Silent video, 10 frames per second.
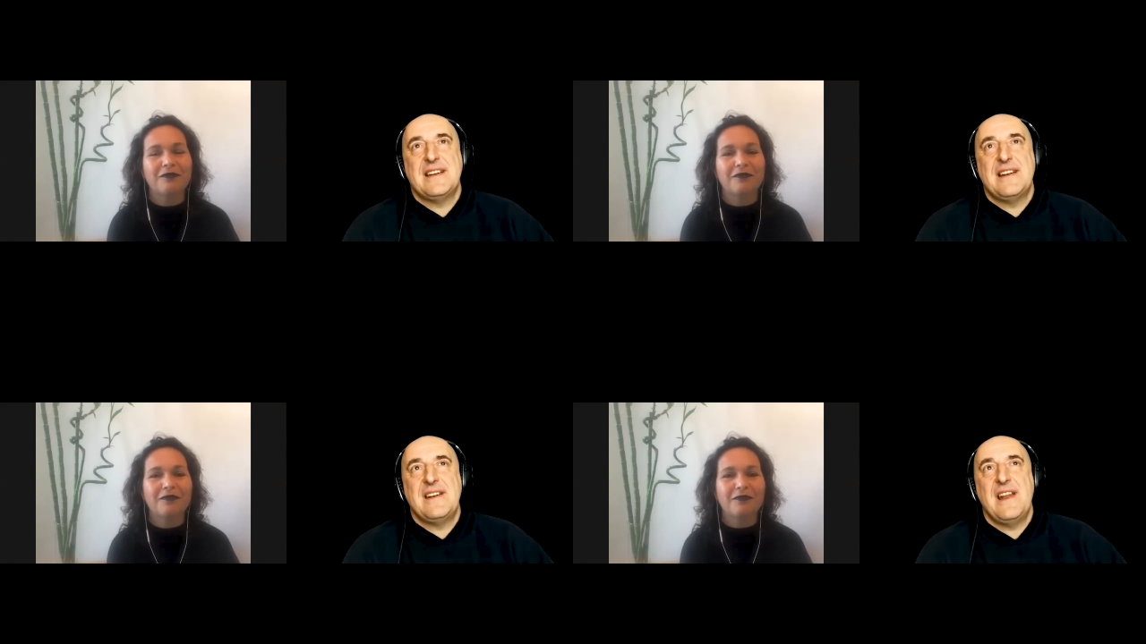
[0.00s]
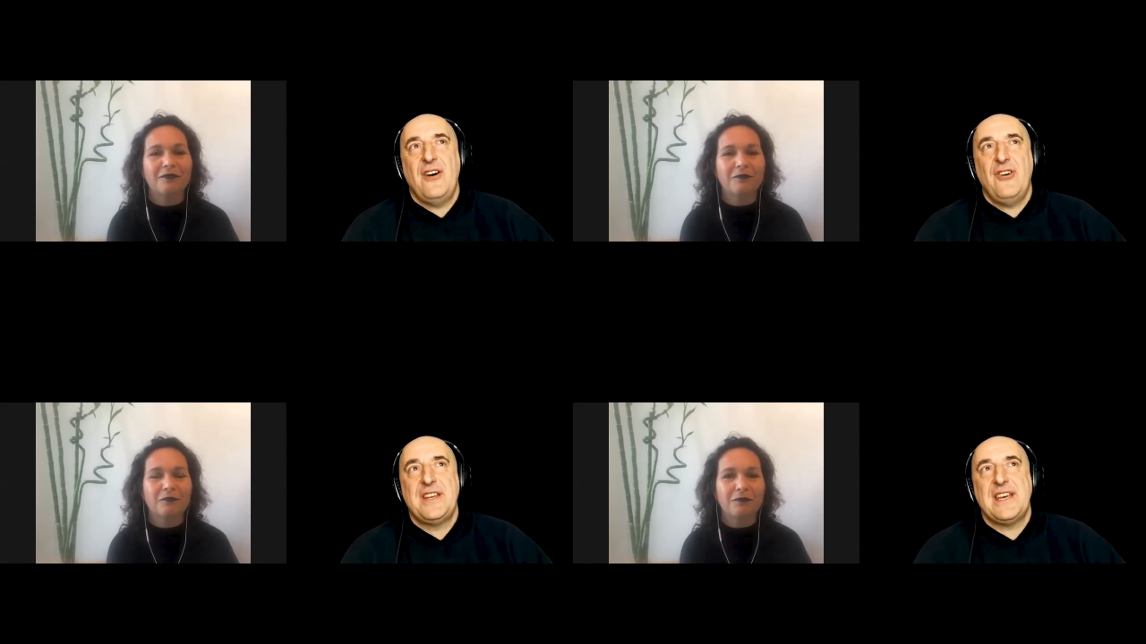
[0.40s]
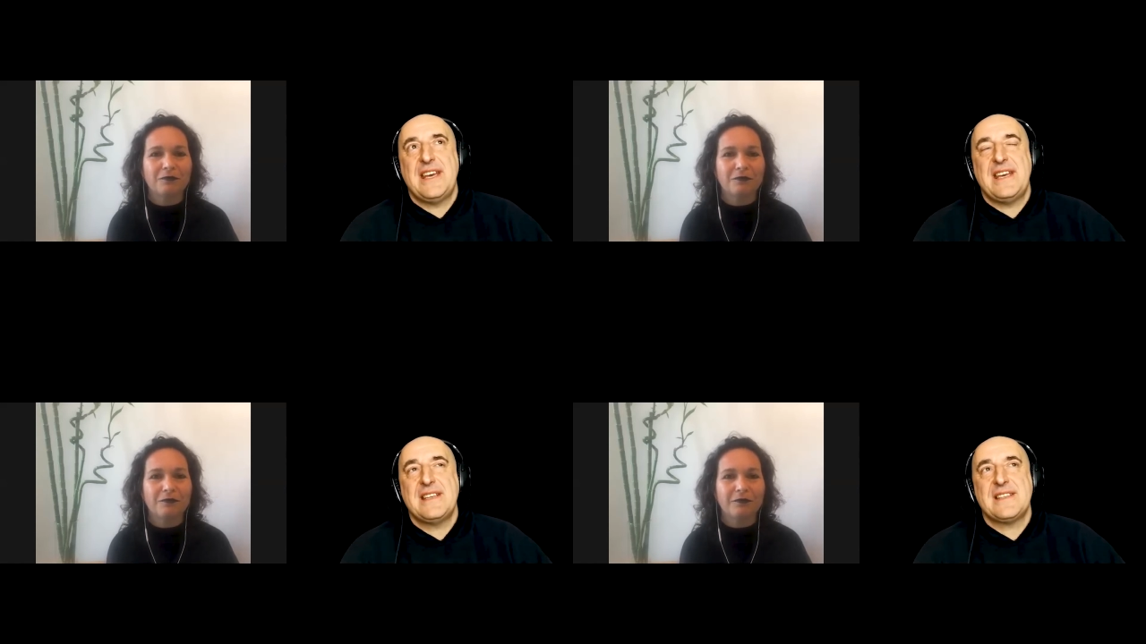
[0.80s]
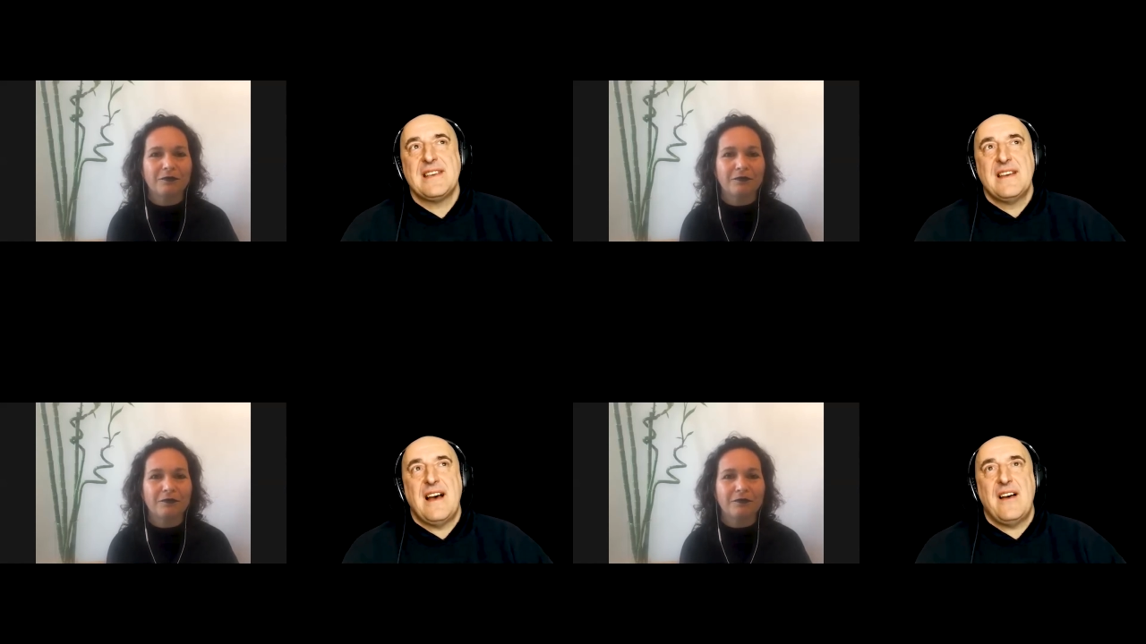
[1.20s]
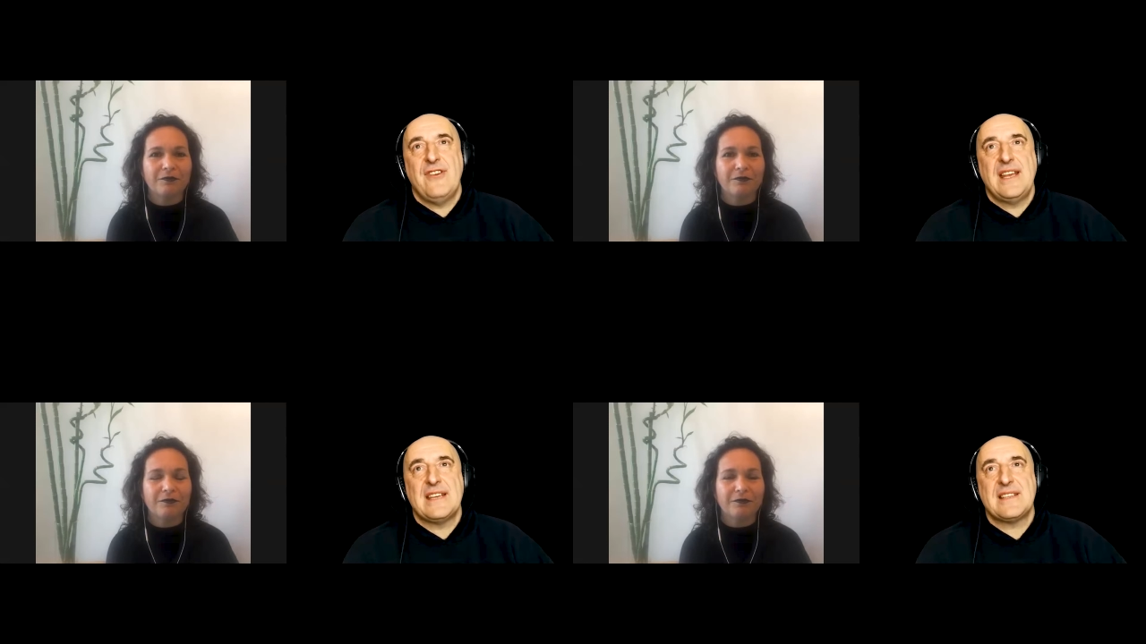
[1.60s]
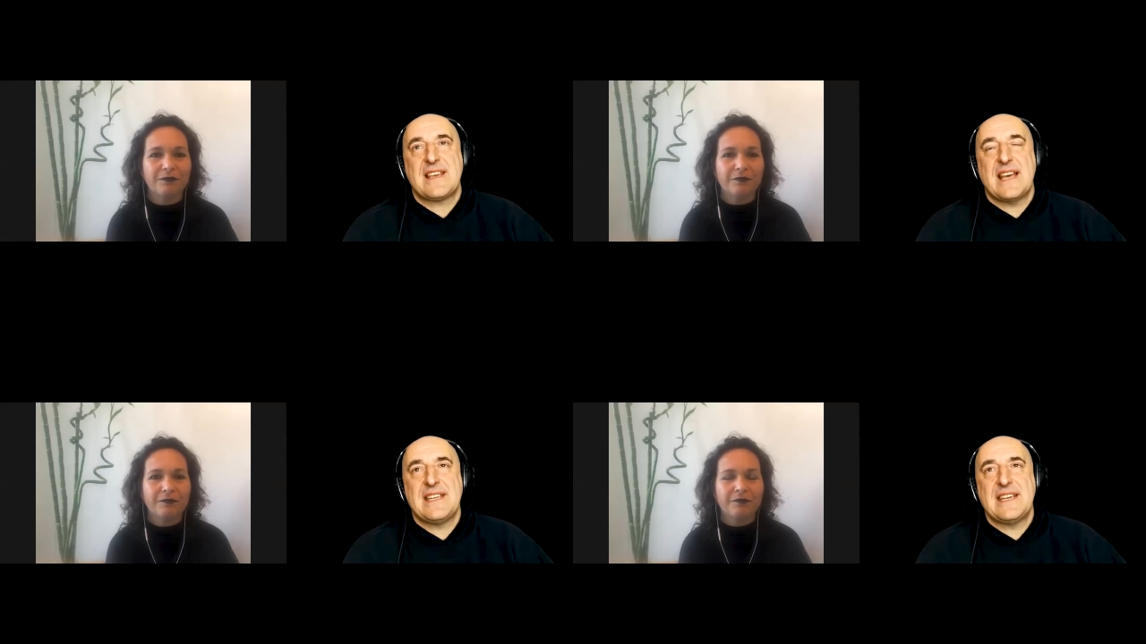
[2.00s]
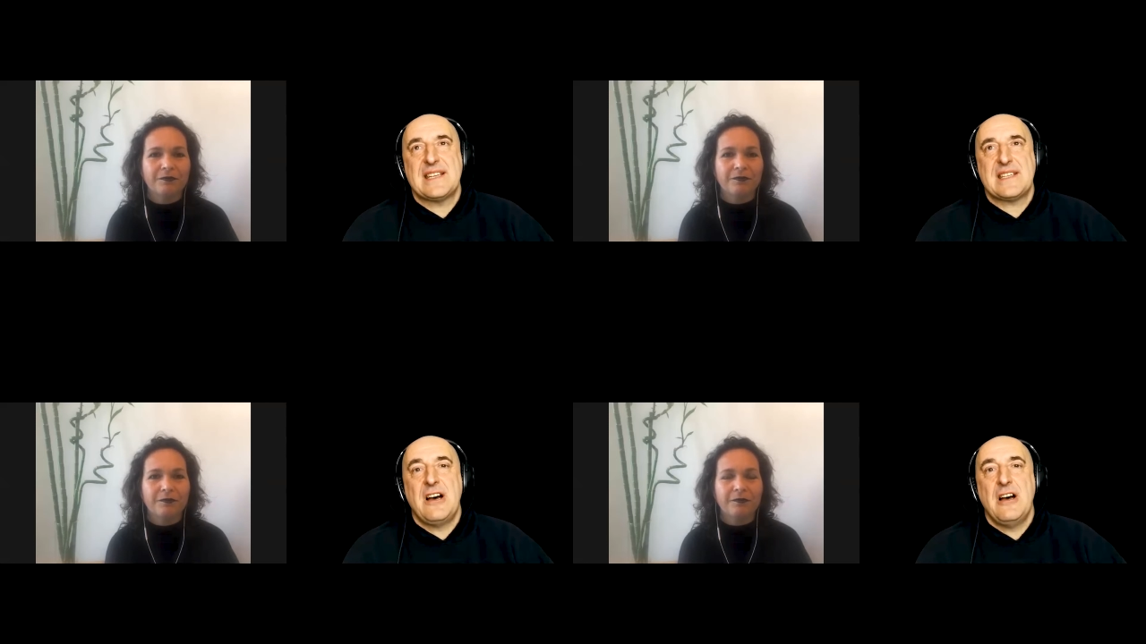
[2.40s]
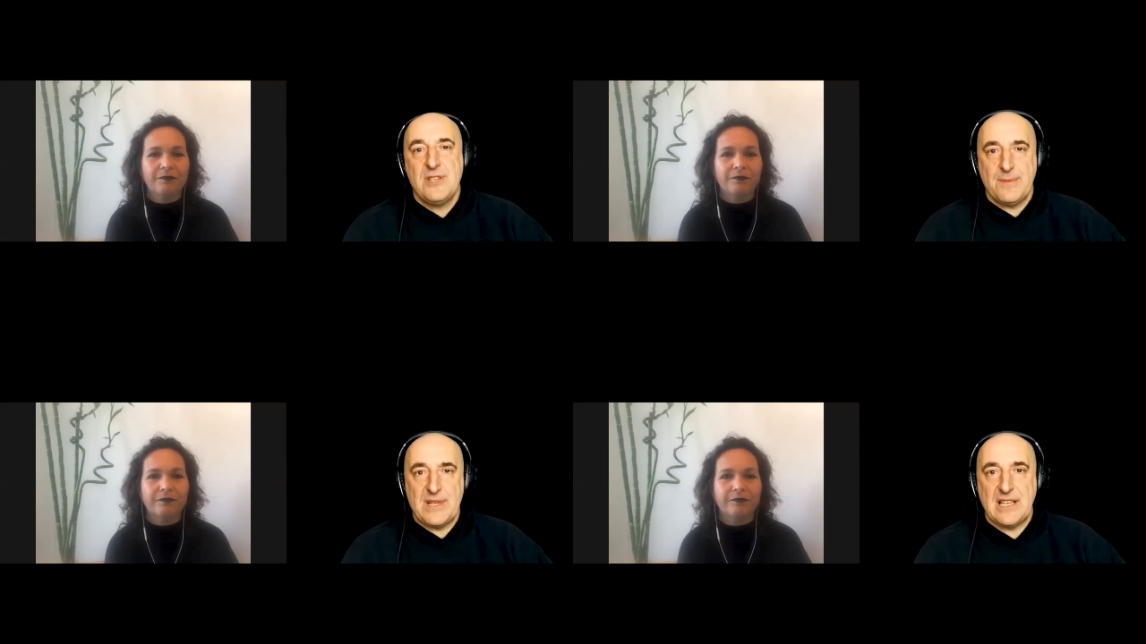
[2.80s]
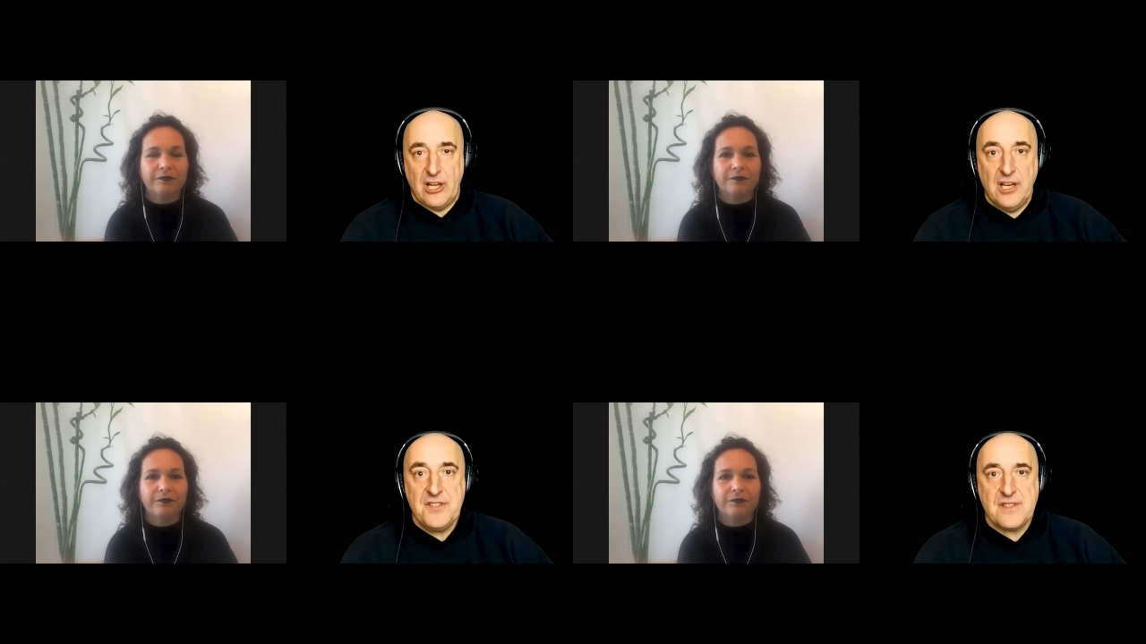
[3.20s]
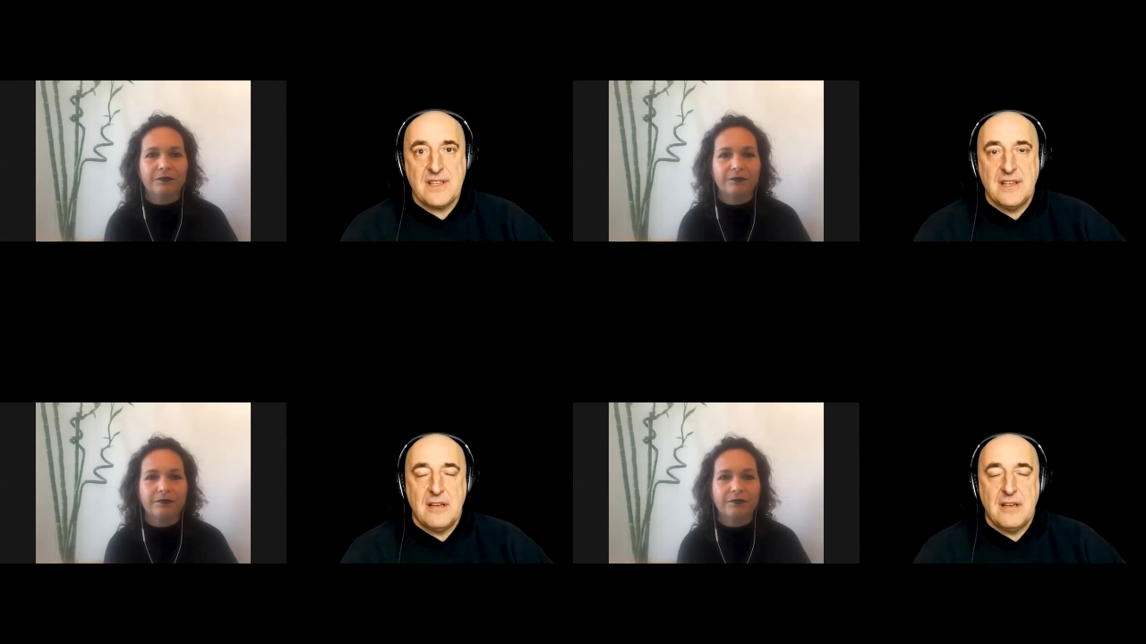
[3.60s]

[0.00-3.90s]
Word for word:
Speaker 1: nowadays I think is getting at times a bit lost